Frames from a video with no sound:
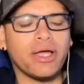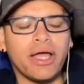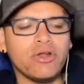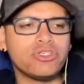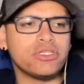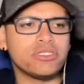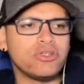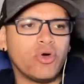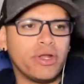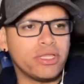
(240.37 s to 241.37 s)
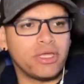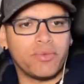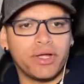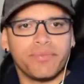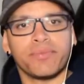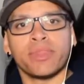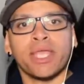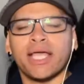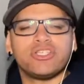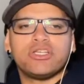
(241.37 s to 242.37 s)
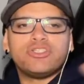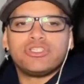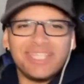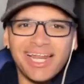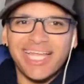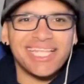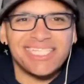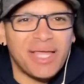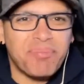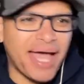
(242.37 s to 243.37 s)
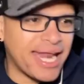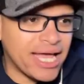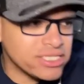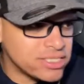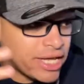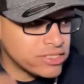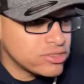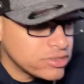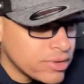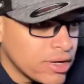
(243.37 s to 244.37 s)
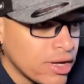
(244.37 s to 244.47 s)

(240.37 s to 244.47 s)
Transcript: I know she doesn't know anything, right? She she's not like this like badass assassin or something.